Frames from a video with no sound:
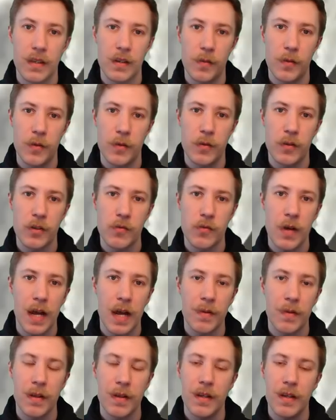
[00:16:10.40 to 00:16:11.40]
computer
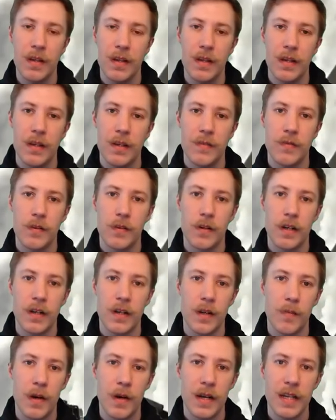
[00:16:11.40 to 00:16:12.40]
scrap for a
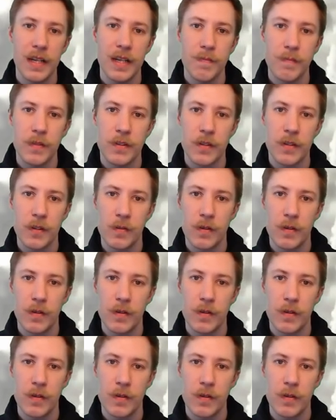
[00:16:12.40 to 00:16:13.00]
little money. So